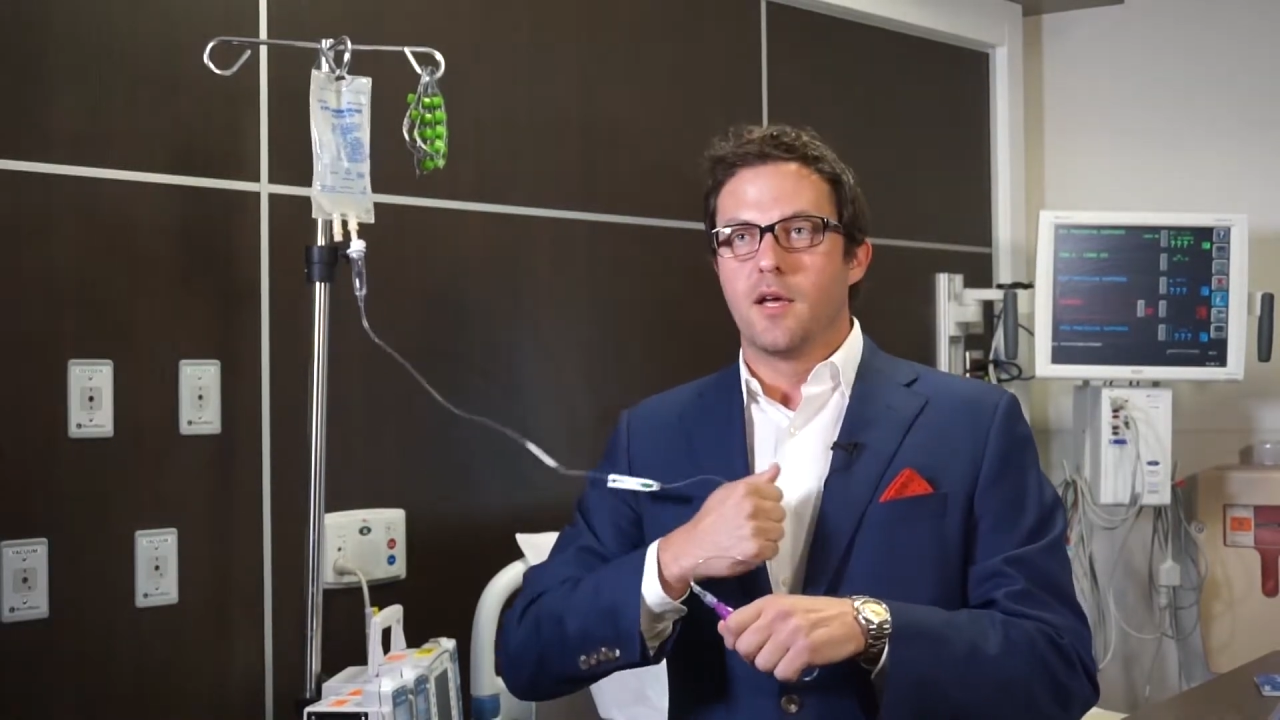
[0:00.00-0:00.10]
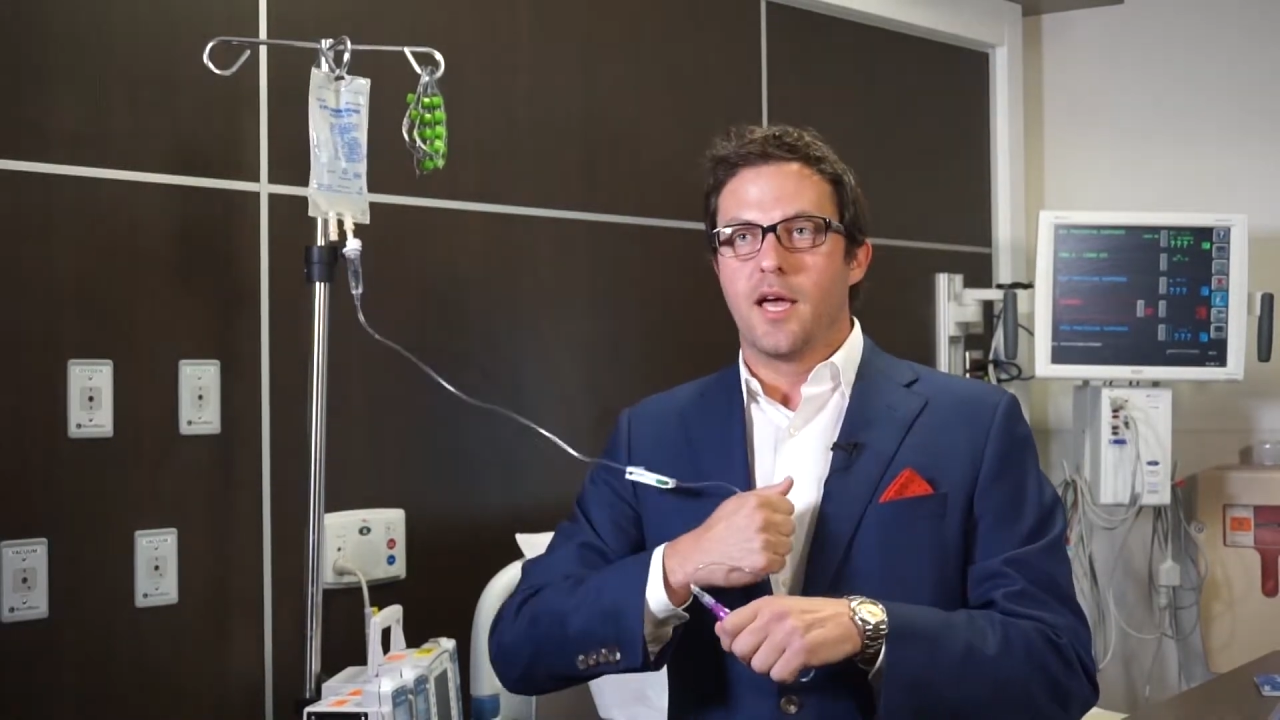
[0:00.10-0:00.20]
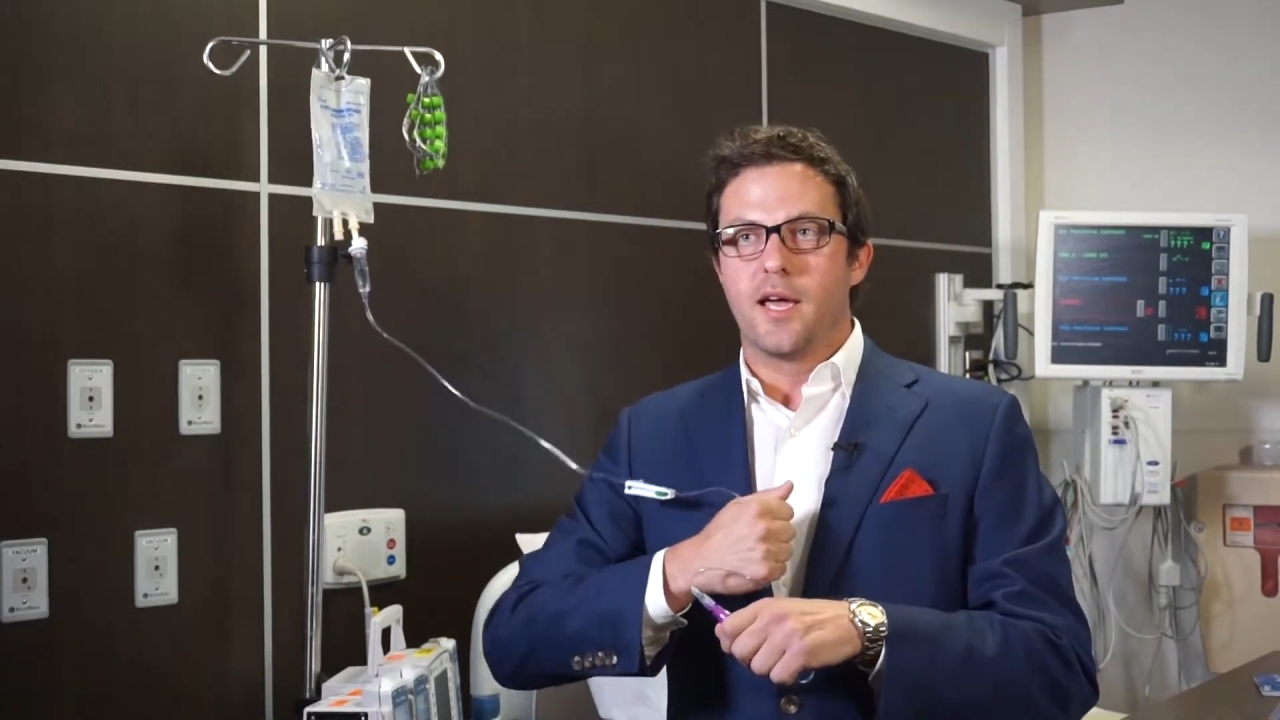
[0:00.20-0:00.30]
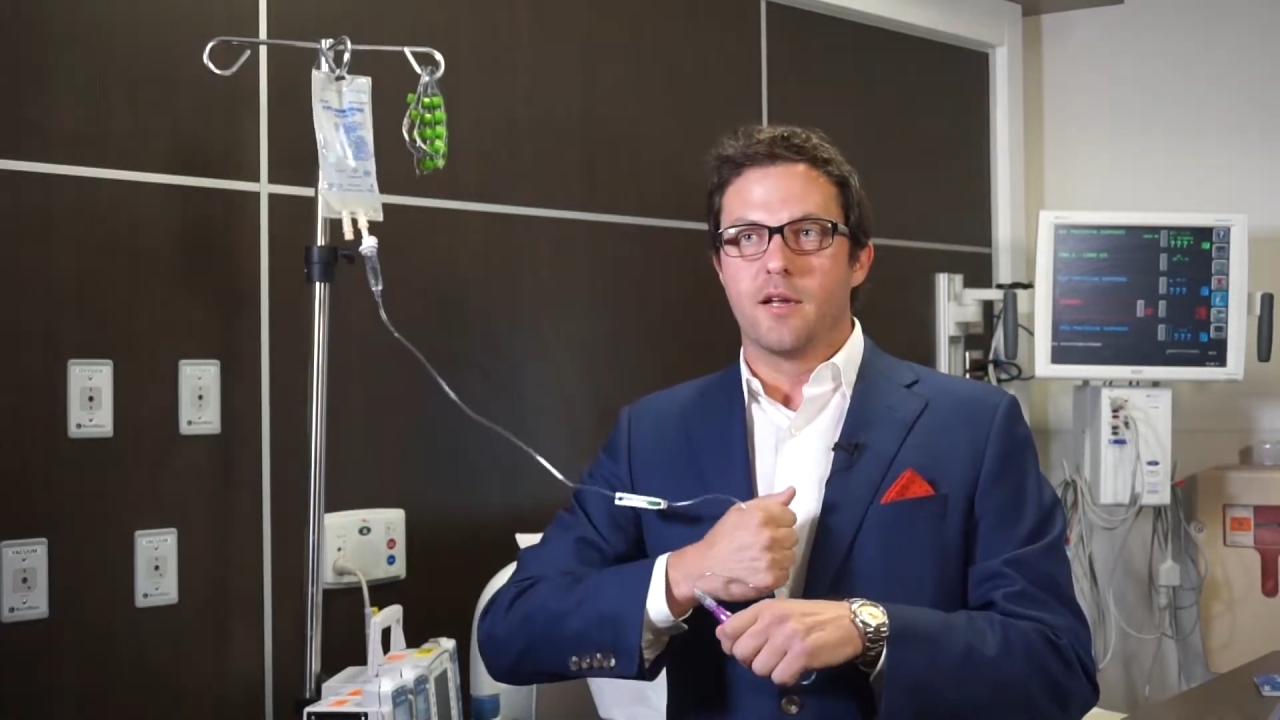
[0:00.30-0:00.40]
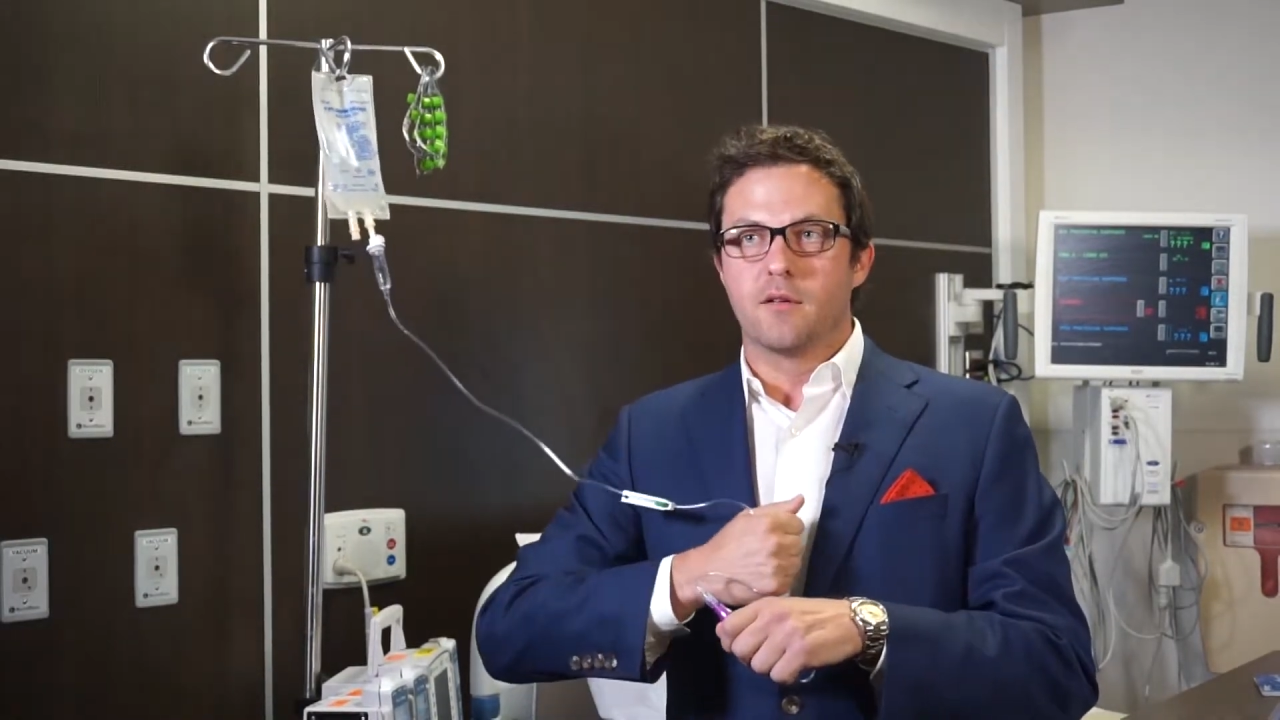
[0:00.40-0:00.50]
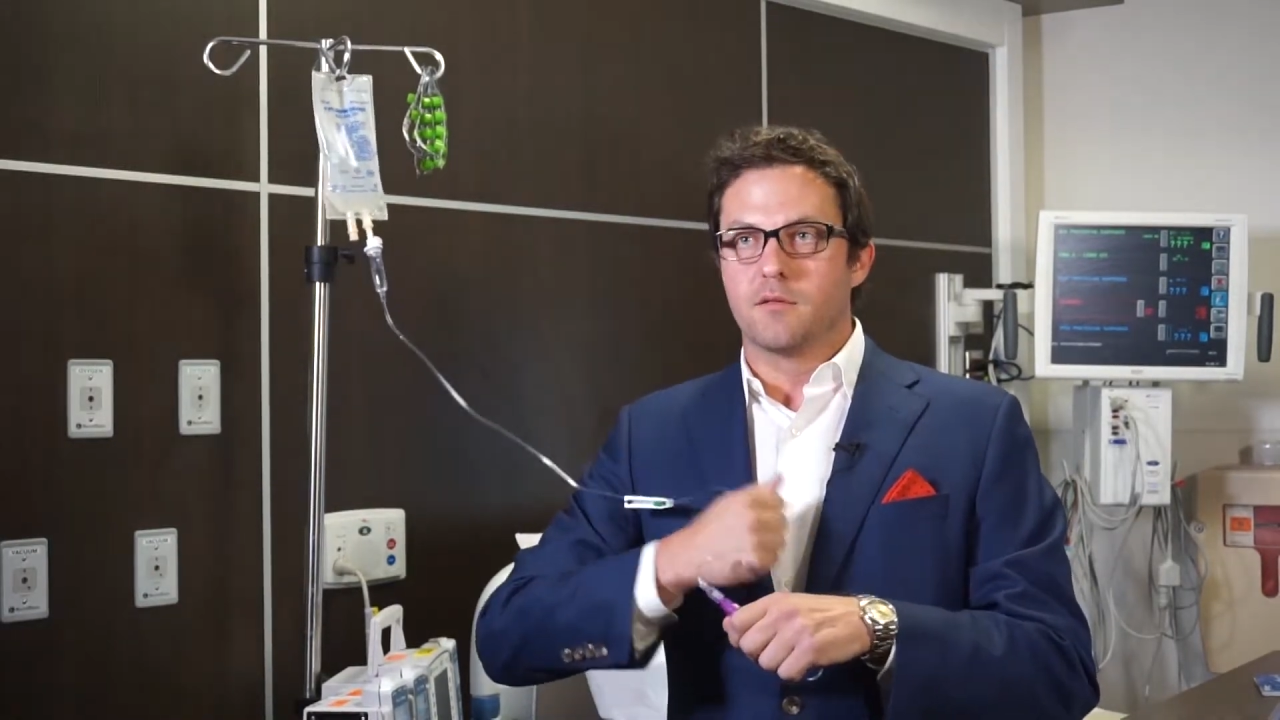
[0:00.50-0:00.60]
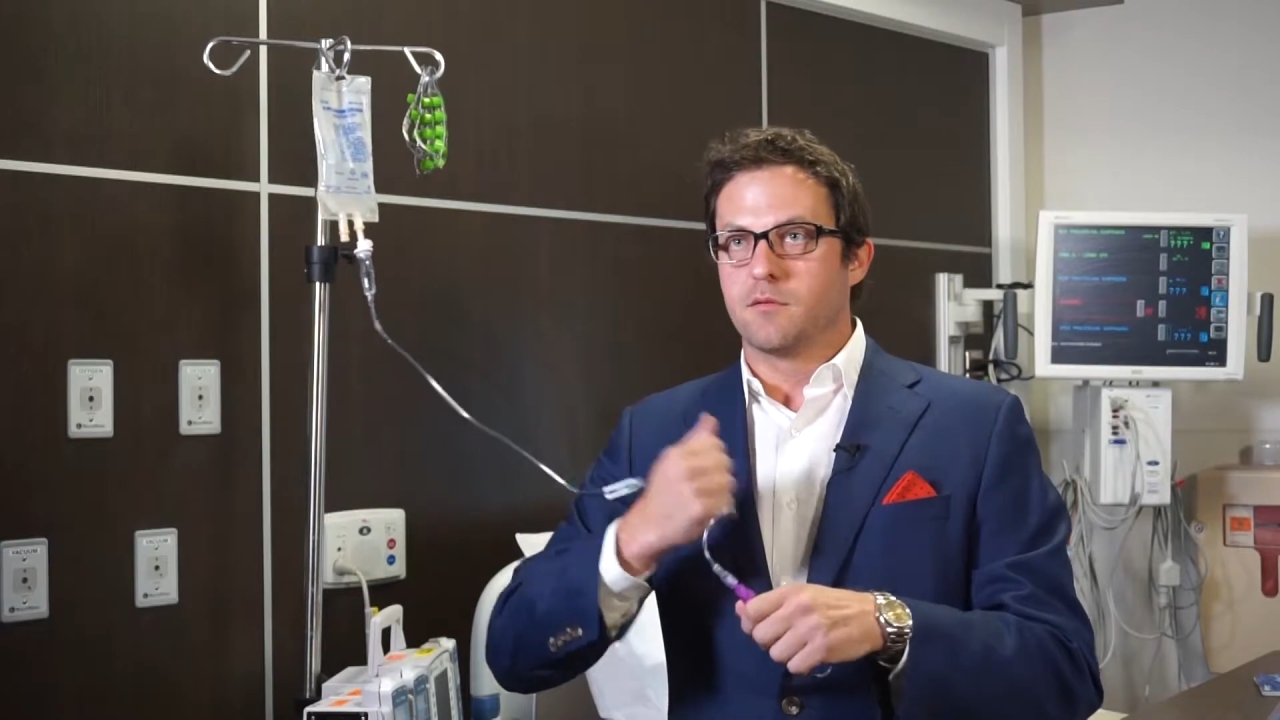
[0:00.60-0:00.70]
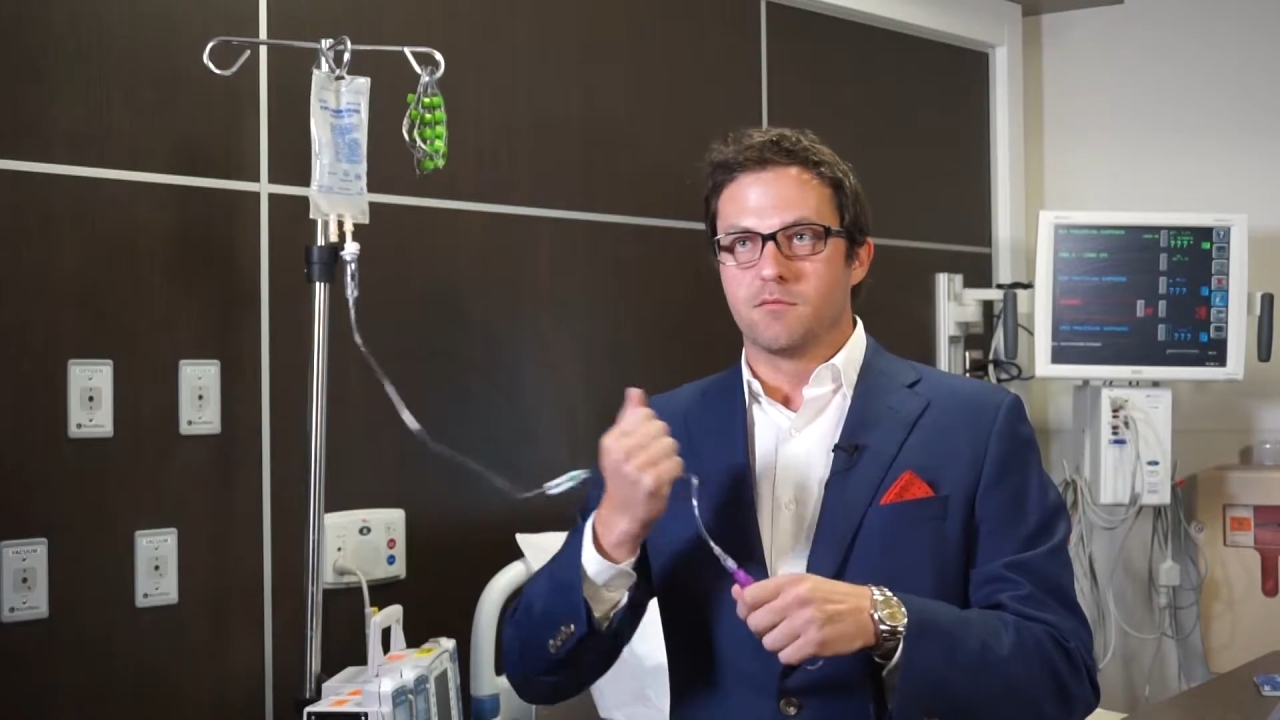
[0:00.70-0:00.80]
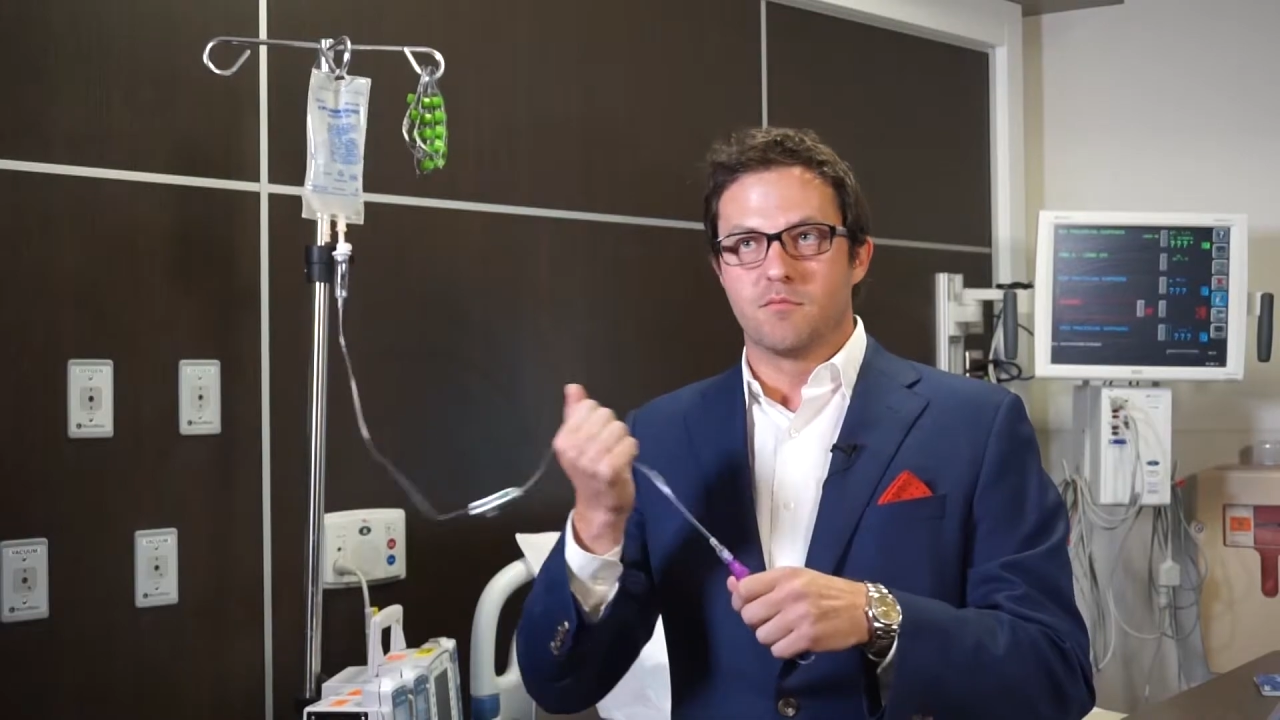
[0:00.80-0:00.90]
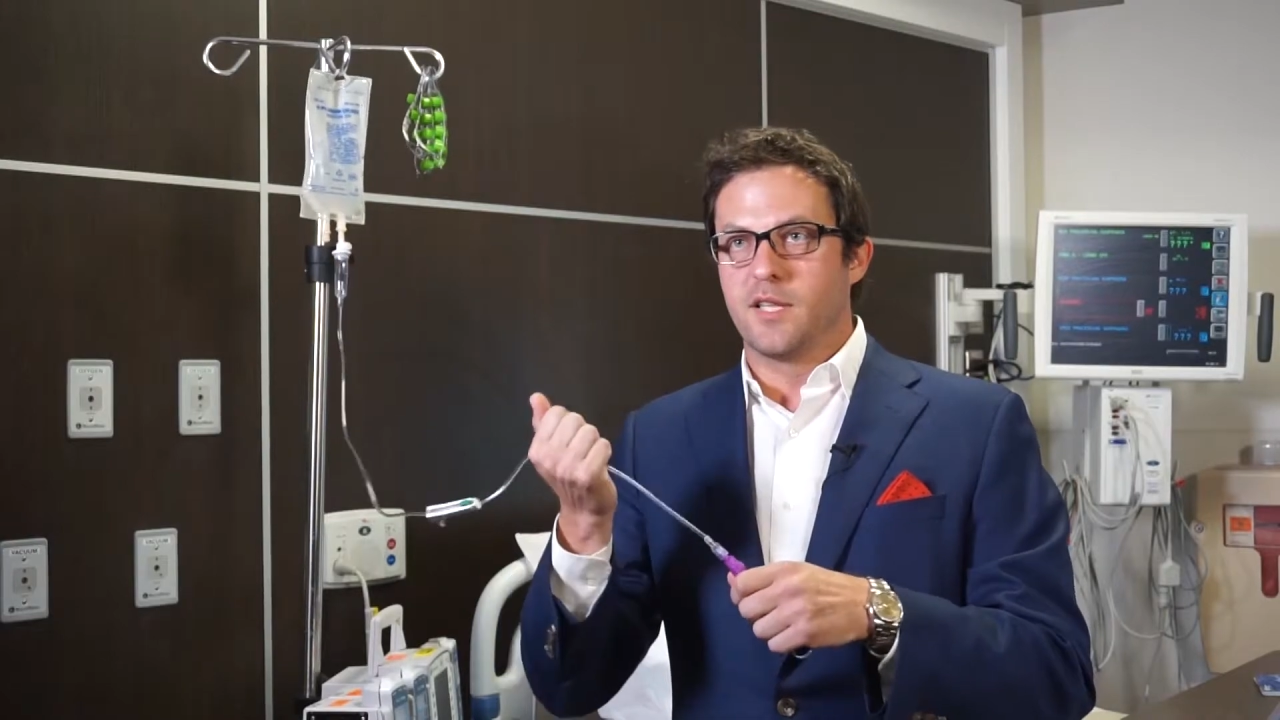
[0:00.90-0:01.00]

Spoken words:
and